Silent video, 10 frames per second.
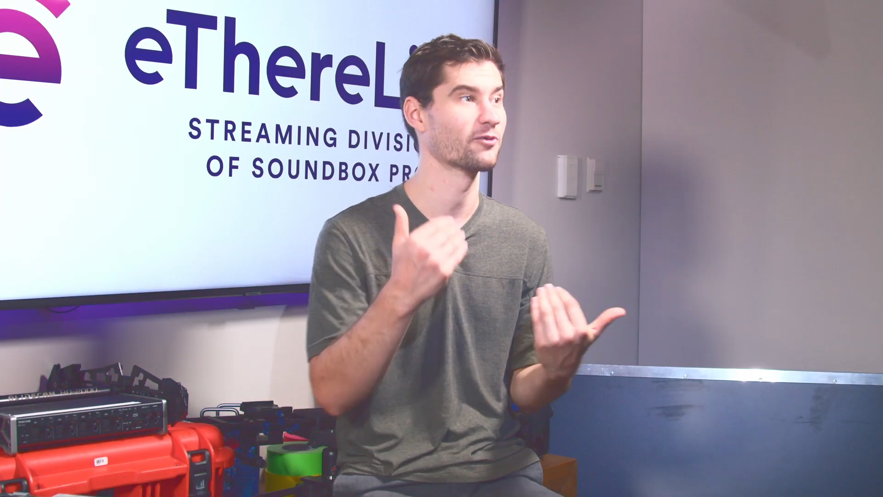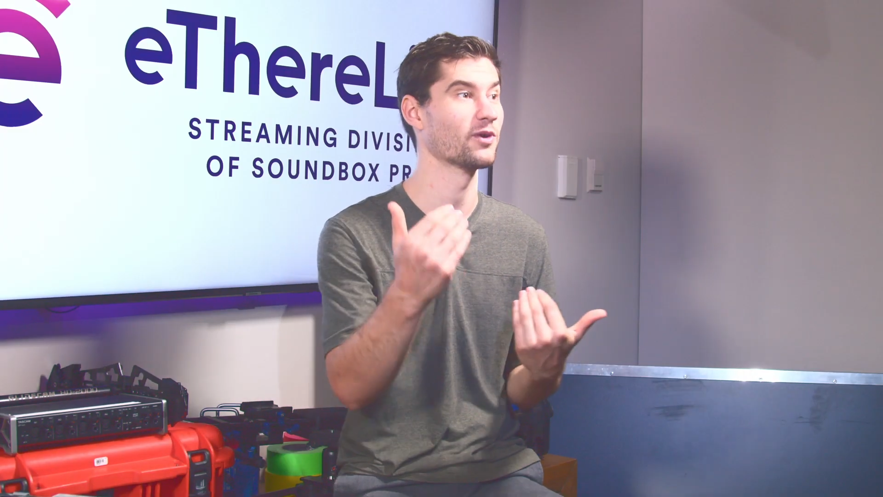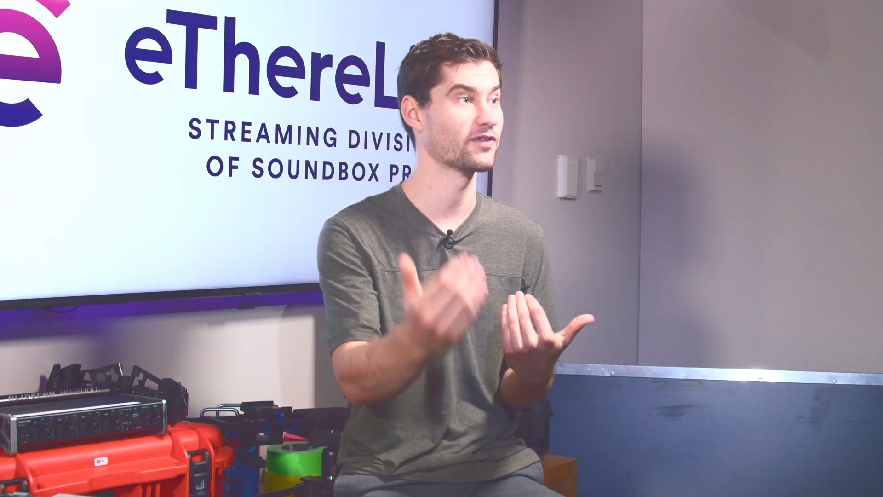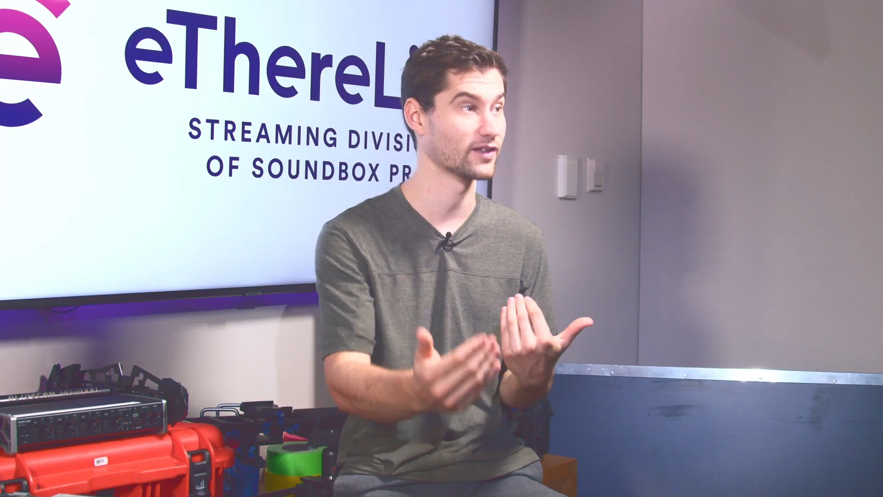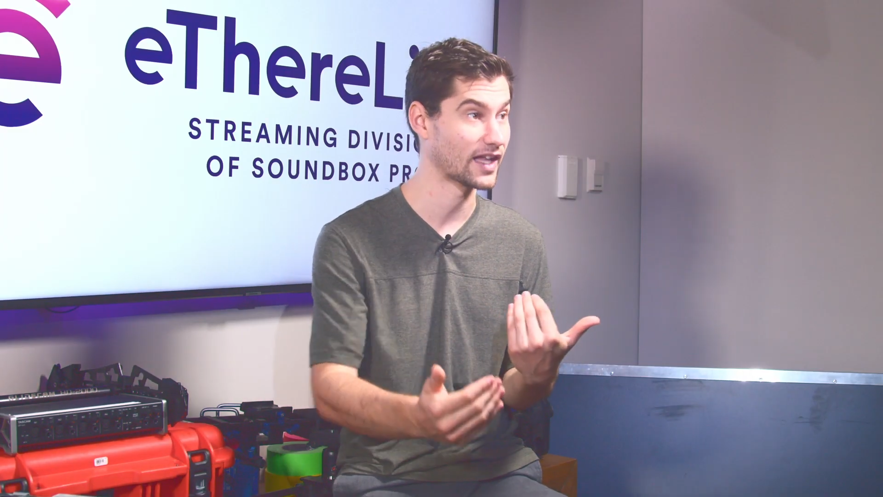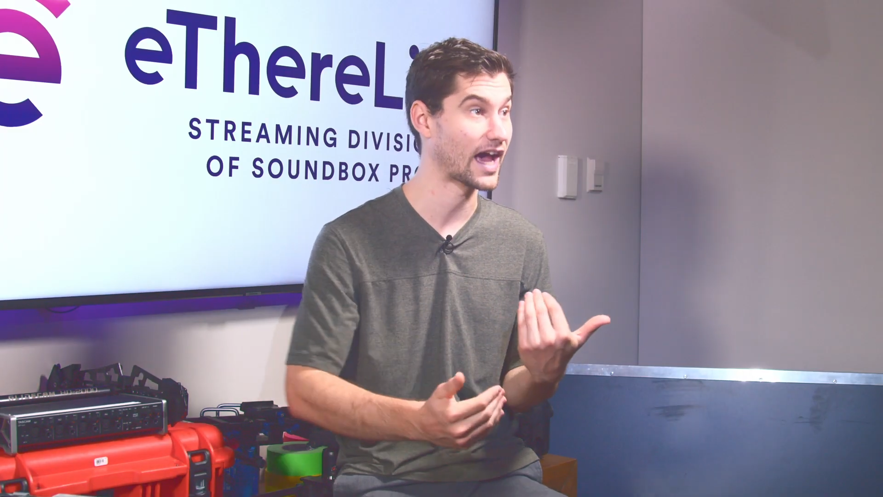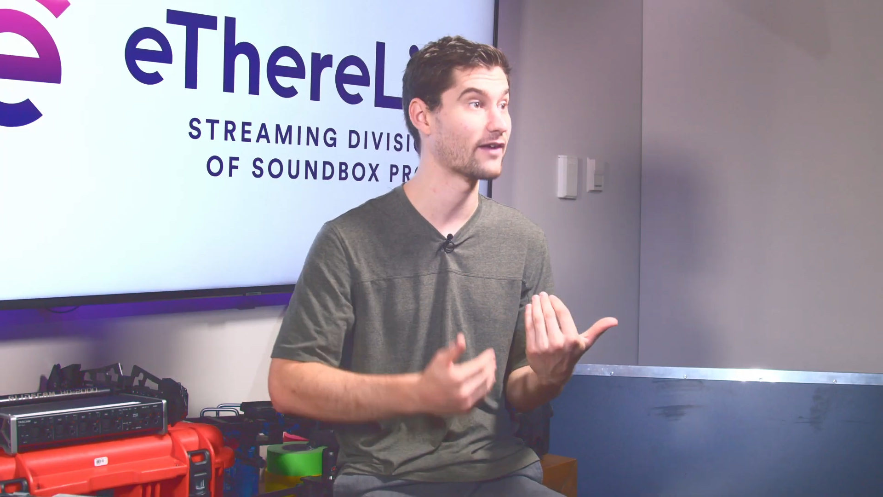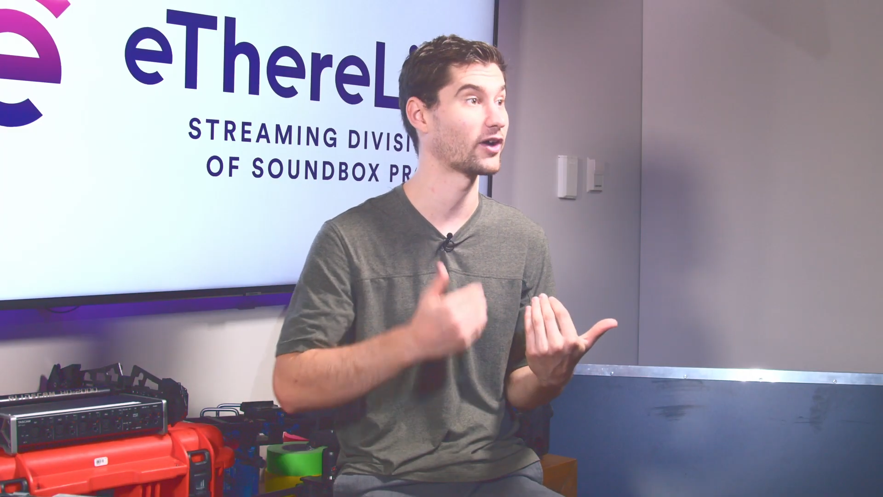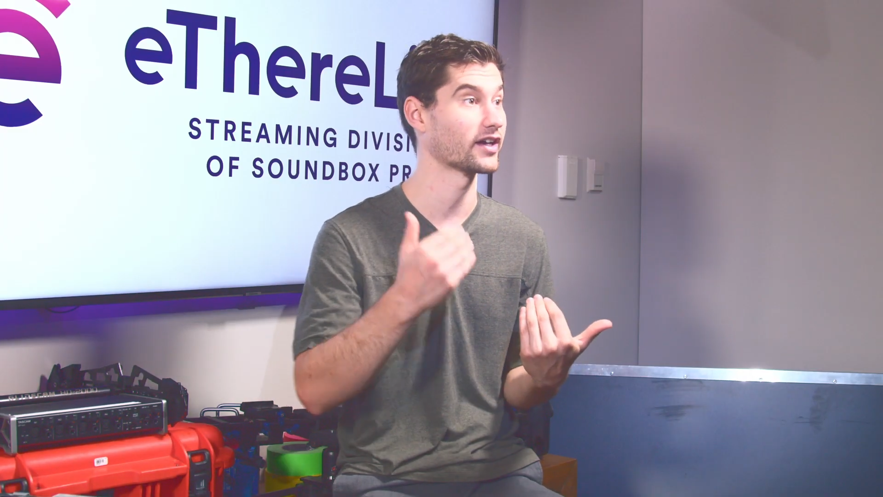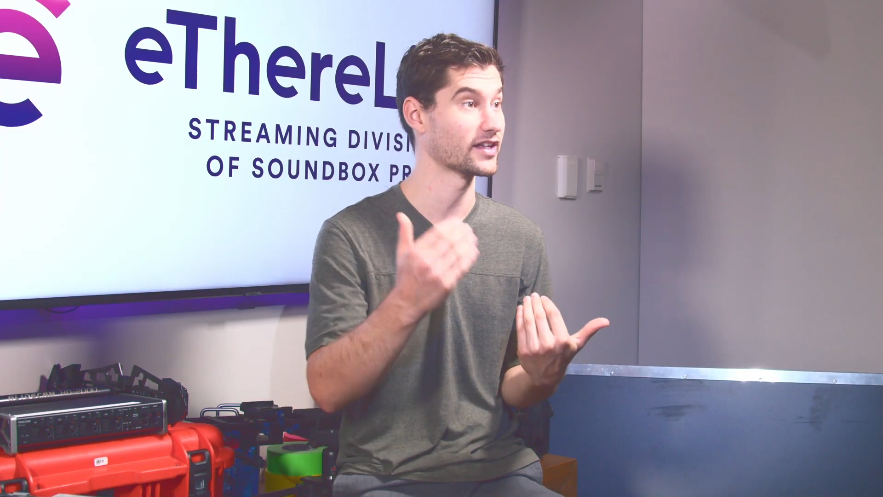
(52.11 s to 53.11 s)
with the
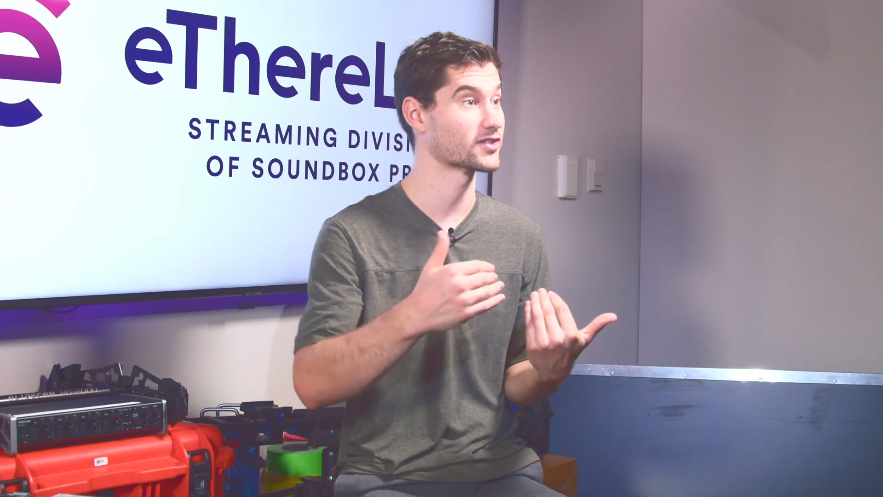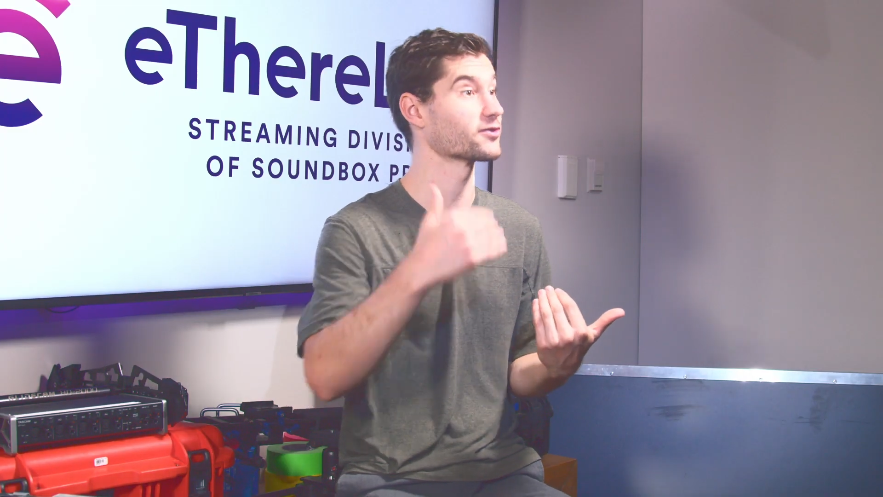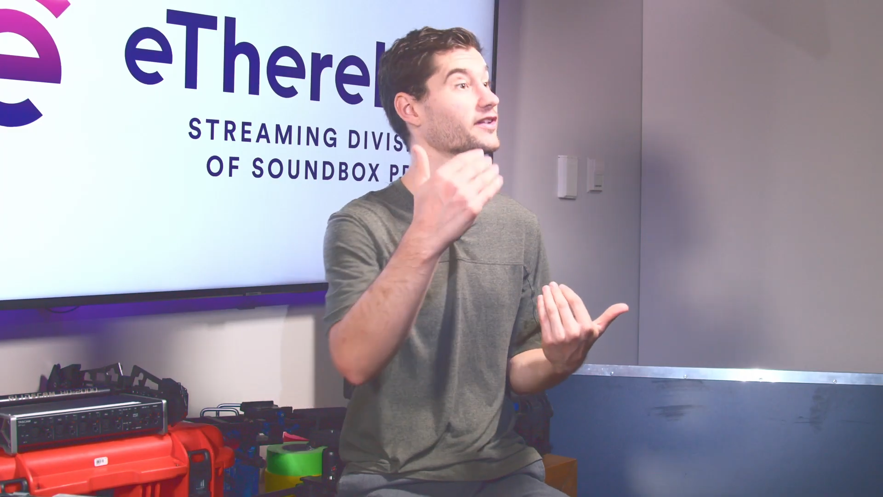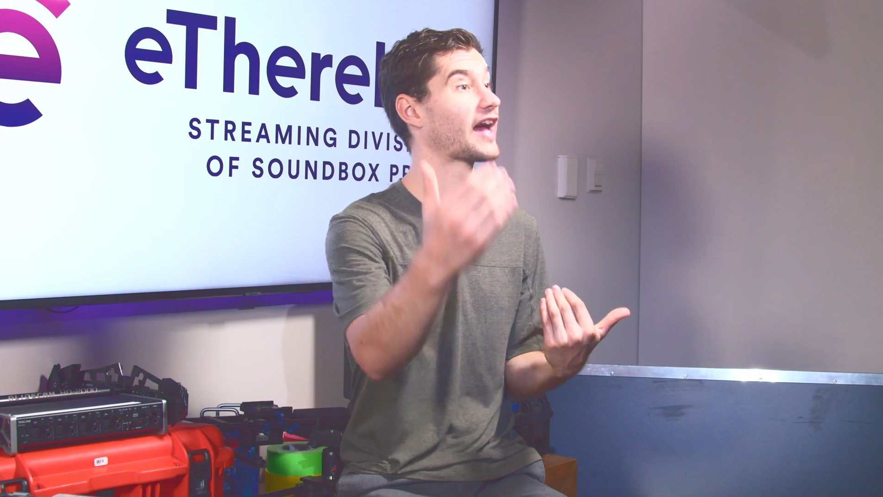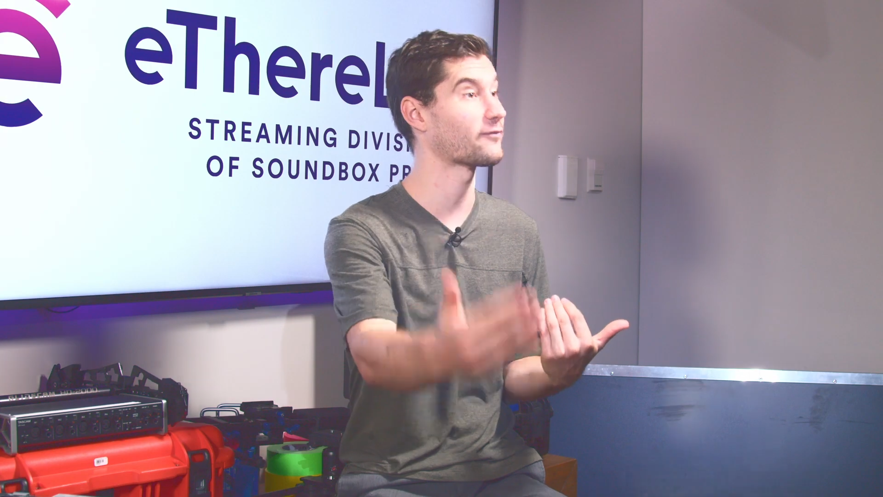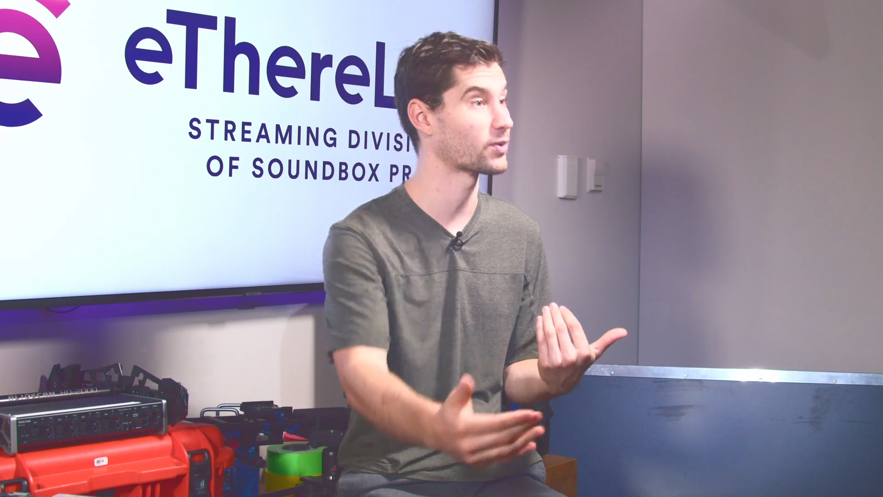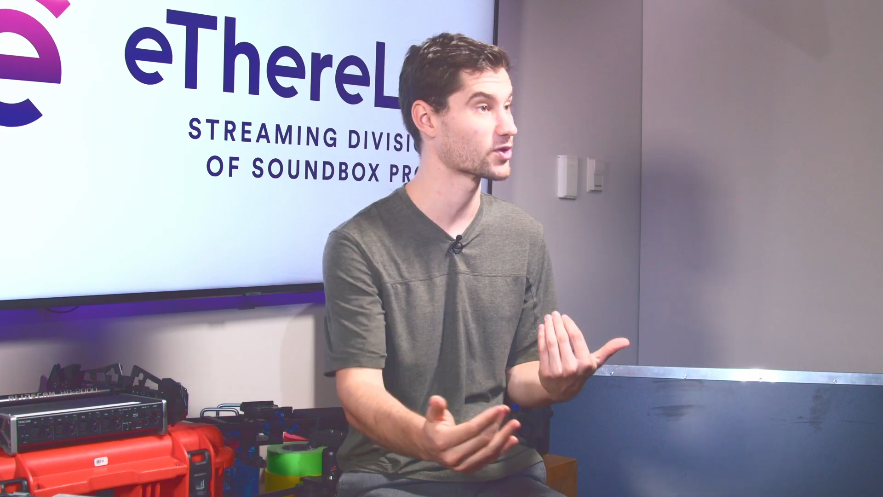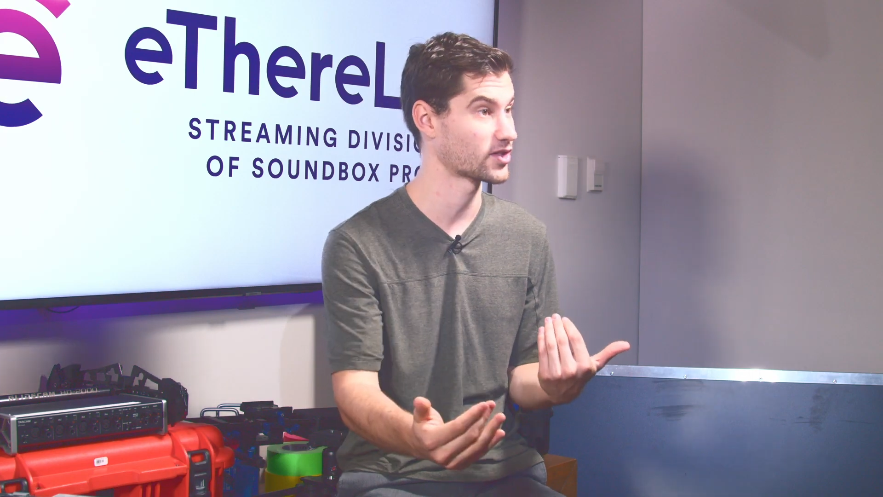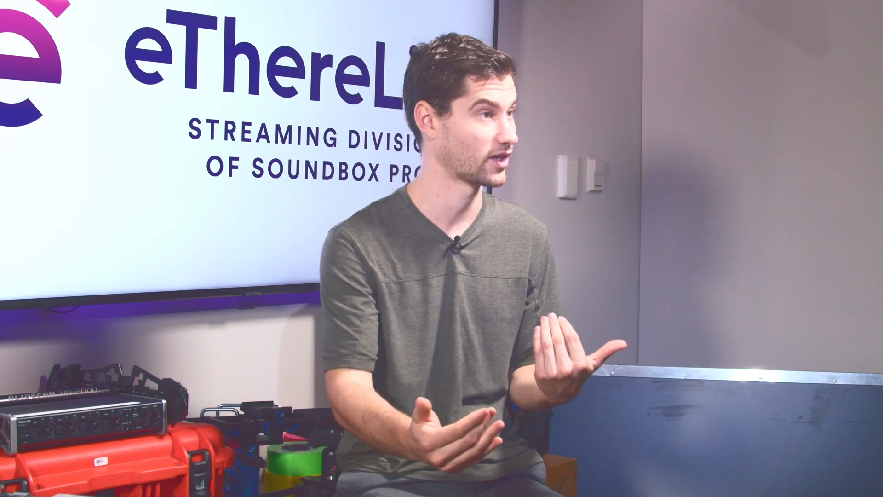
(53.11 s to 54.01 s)
live audience or the live person